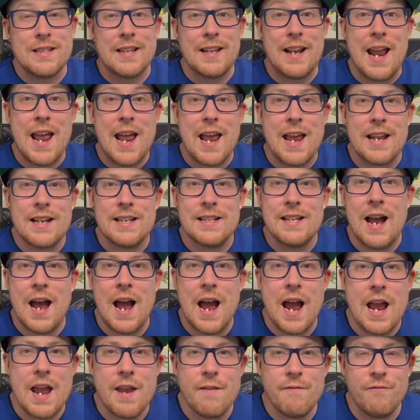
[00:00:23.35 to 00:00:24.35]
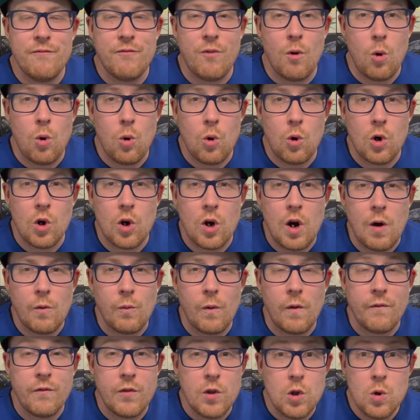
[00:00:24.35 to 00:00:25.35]
Today, time for a
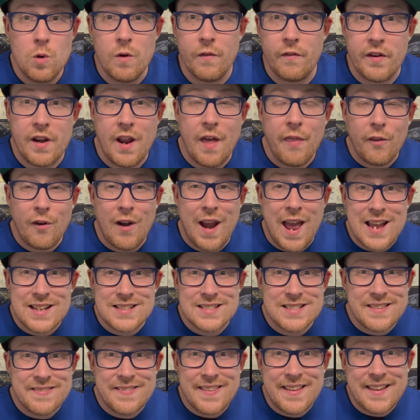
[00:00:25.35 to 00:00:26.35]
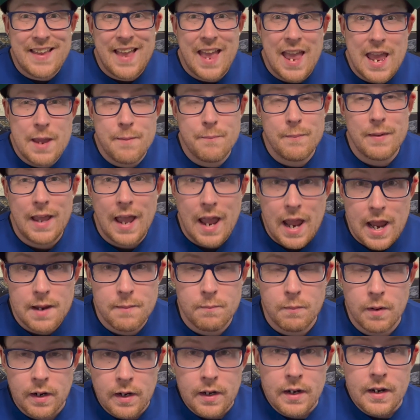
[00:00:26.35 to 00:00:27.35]
review of another Exit the Game
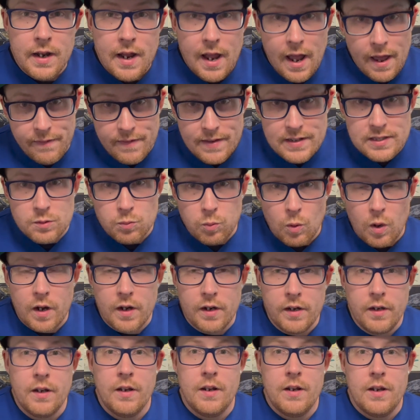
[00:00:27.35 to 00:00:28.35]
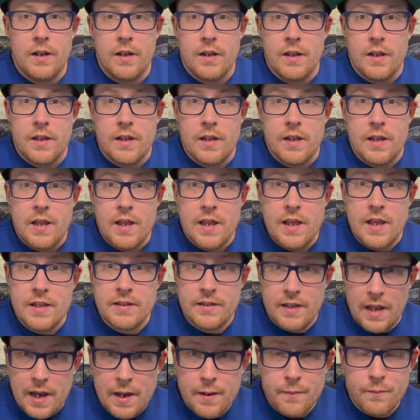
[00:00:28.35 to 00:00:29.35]
game. And this one
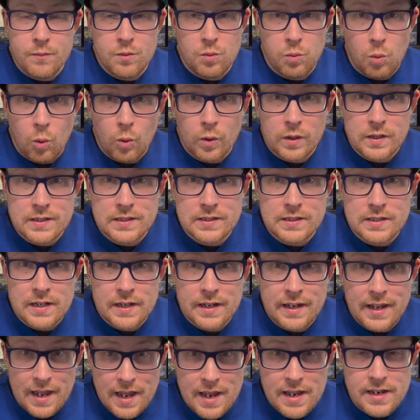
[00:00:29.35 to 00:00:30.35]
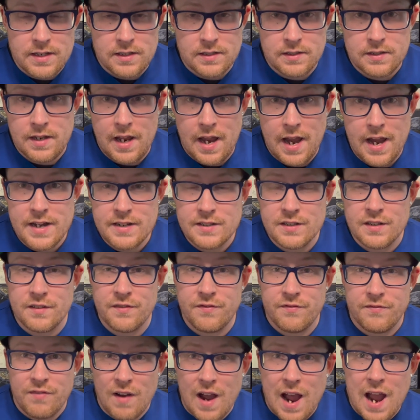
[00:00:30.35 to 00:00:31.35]
is aimed towards kids
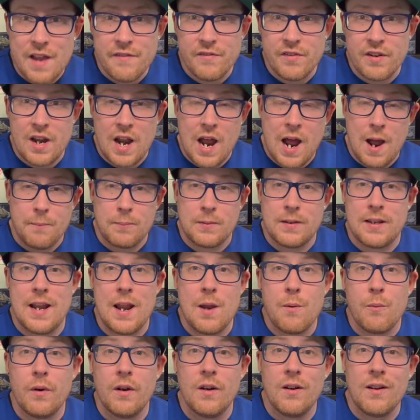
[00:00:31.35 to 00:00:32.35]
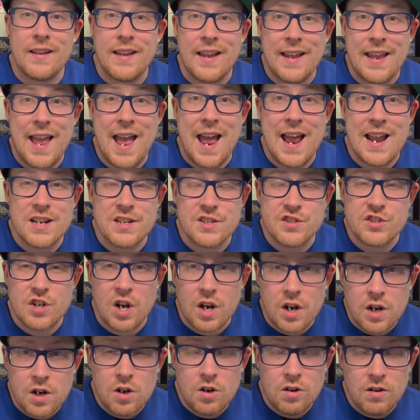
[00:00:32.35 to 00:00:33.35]
ages 5 and up. Today we're looking at
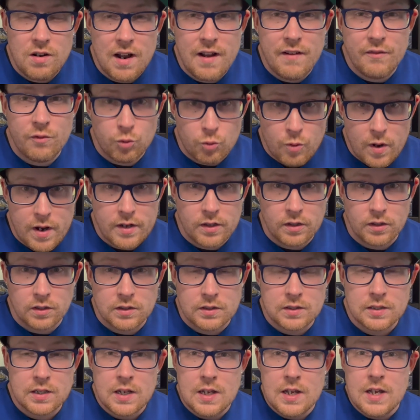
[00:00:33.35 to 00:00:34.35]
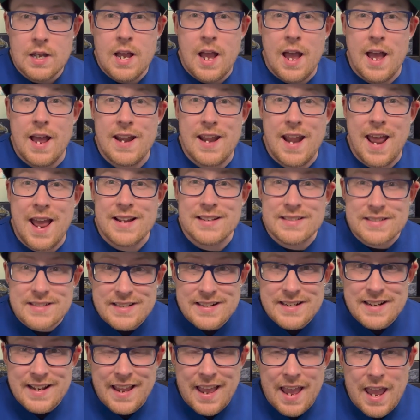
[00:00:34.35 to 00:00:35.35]
Jungle of Riddles, an
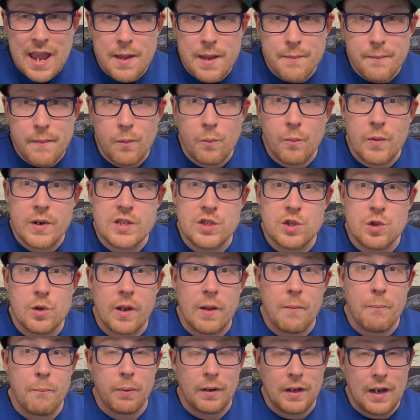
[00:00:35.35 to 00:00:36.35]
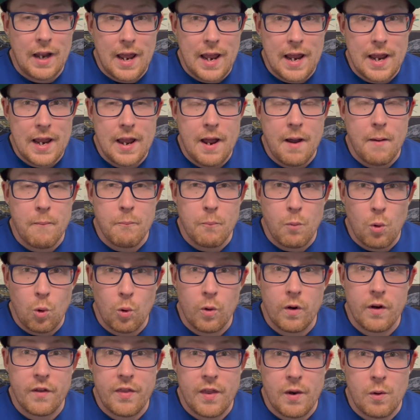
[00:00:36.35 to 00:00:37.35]
exit game in which you can play
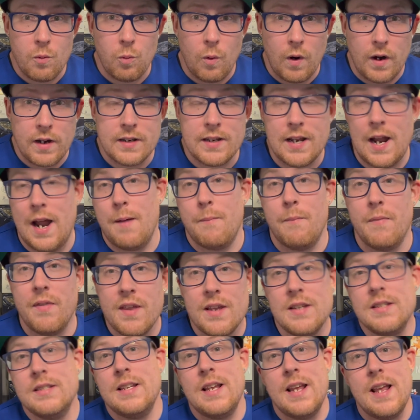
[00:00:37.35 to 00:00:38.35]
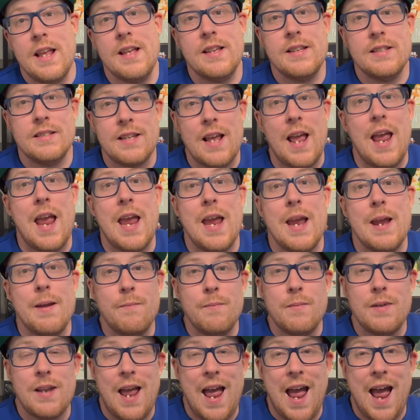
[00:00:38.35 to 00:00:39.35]
more than one time. This is
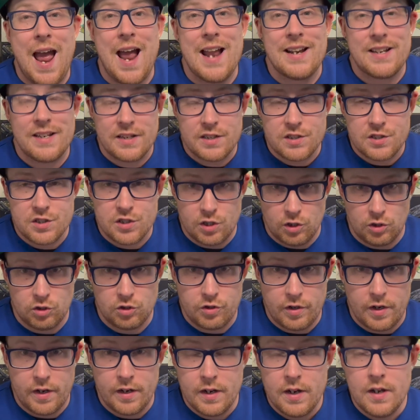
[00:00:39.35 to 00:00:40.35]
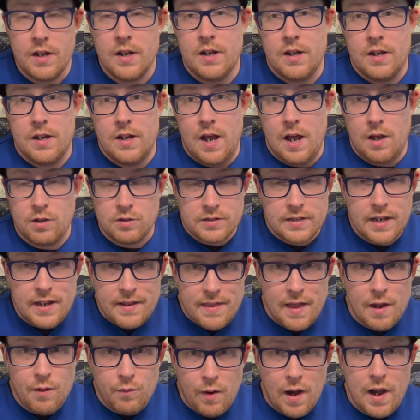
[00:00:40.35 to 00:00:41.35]
aimed at children. I'll say
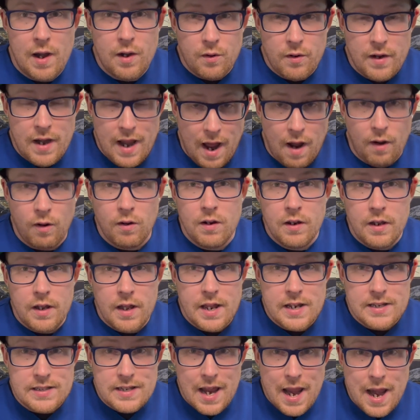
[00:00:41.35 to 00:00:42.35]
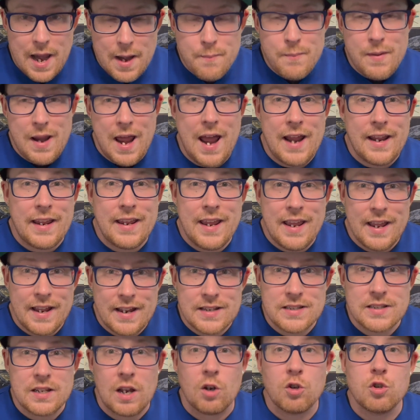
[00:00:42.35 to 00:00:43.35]
that right now. It's aimed at
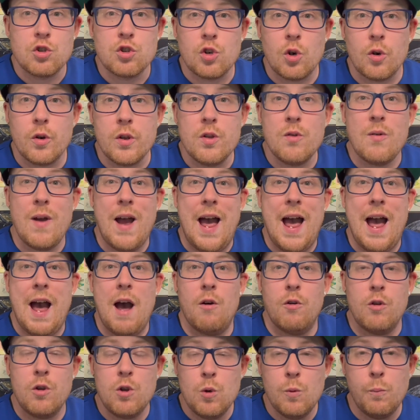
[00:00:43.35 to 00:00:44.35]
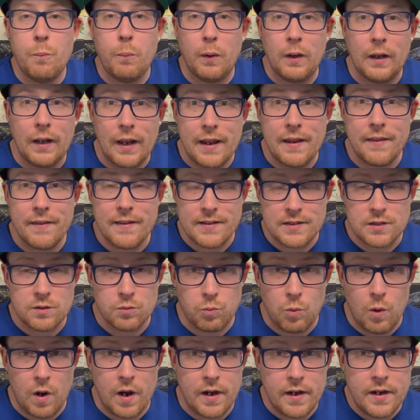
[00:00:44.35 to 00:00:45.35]
kids. I'll show you how you play this
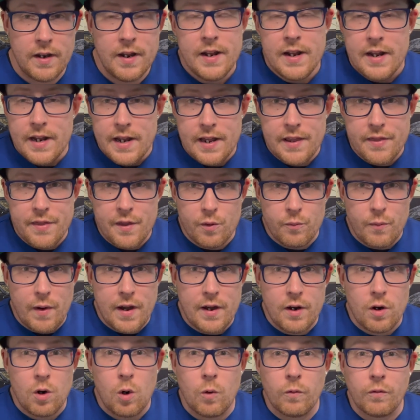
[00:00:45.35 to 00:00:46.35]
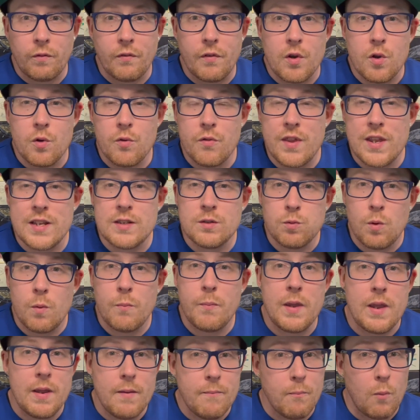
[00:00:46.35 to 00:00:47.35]
one in the radar overview. This will
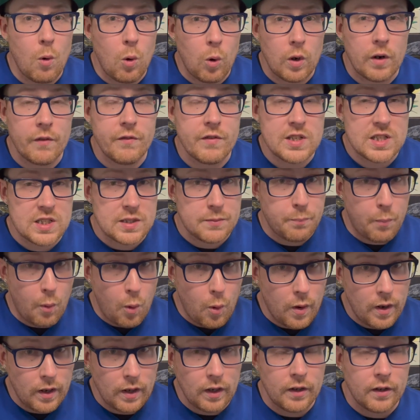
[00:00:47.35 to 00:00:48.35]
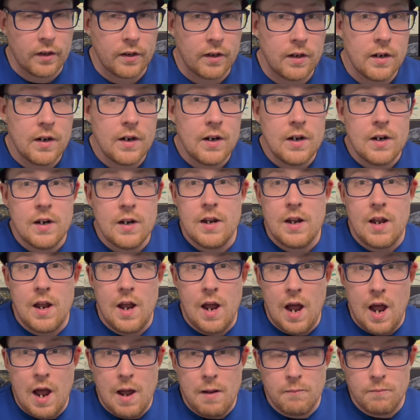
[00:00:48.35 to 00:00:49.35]
be more of a spoiler
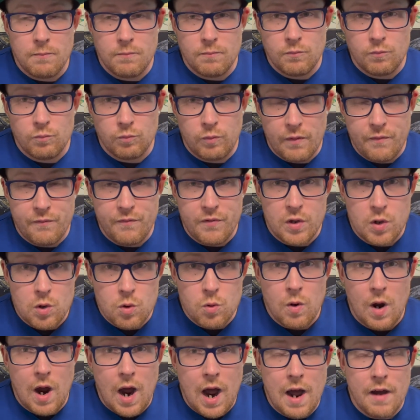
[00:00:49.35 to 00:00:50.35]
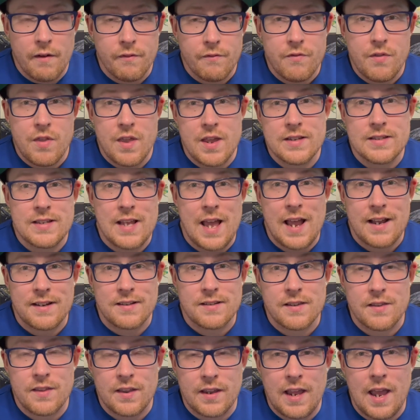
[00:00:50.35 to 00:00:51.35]
um, review of this
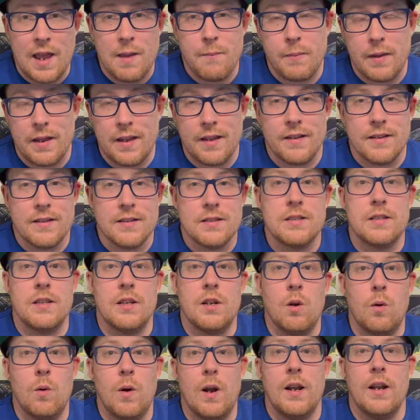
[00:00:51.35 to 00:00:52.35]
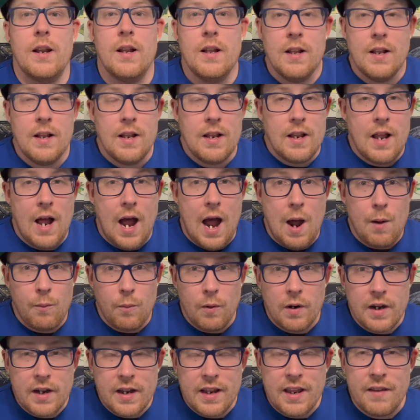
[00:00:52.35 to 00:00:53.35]
exit the game because you know what? I
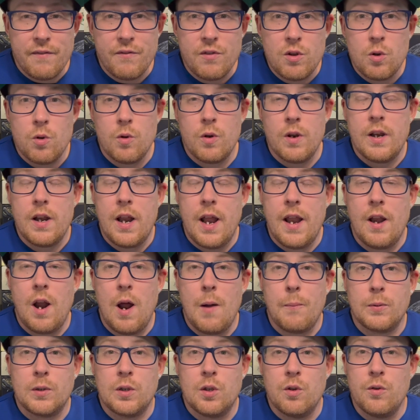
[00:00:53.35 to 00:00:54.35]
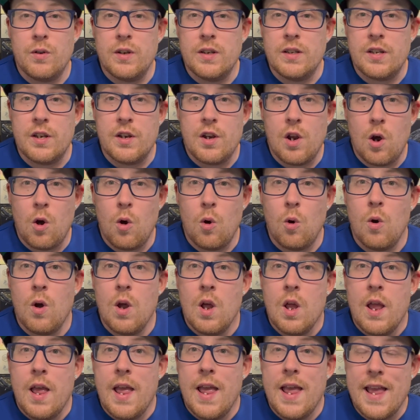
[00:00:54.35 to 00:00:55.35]
wanted to give you an opportunity to know
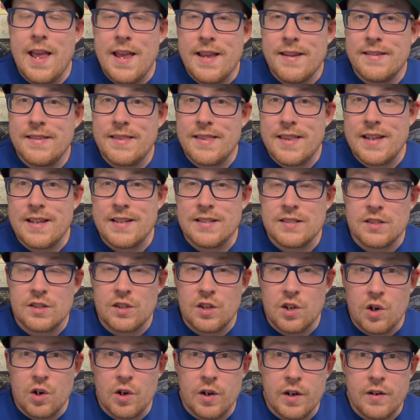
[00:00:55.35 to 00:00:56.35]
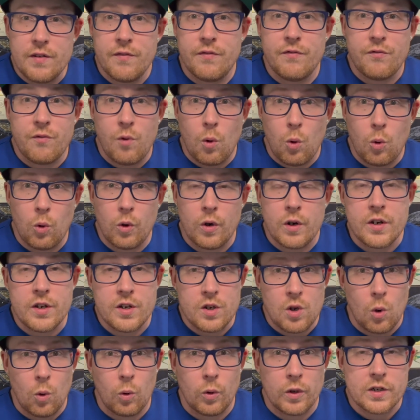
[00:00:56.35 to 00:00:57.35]
is this good for
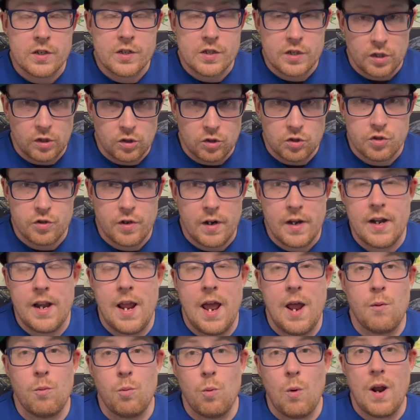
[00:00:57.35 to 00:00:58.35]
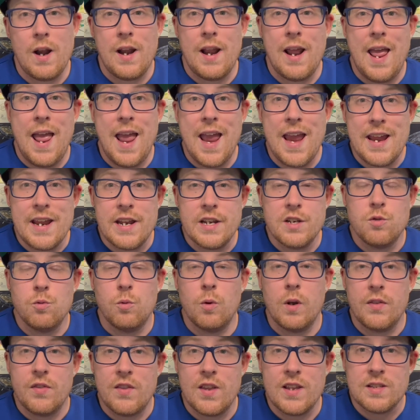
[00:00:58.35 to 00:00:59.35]
your children and what age
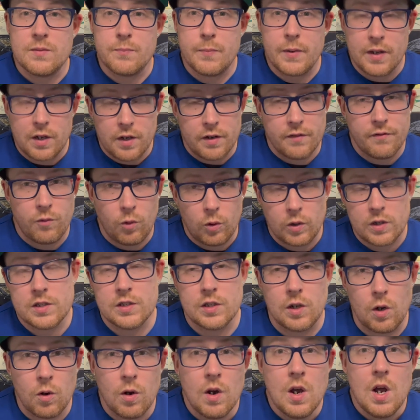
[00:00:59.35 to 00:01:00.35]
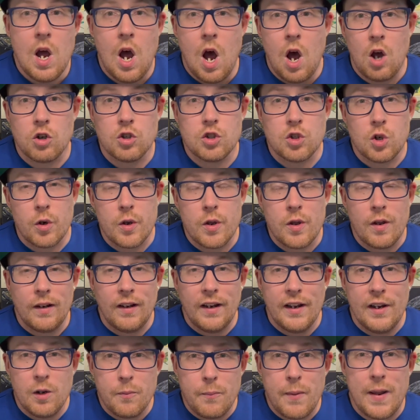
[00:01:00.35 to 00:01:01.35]
would this be good for? So I'll show you a
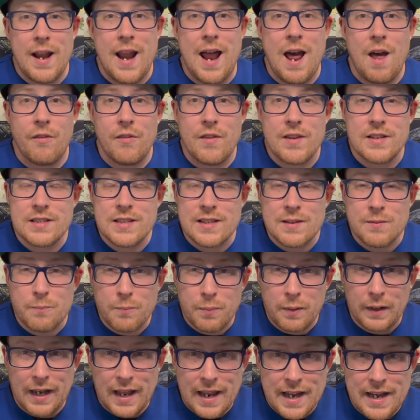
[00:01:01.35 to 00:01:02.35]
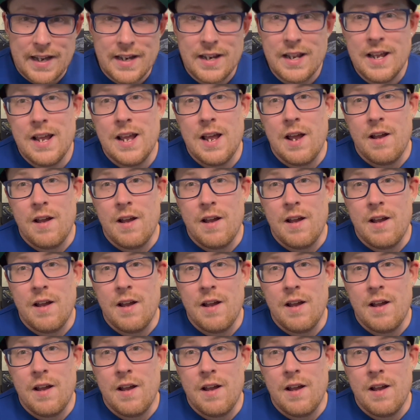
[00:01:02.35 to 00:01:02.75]
little bit how this is played.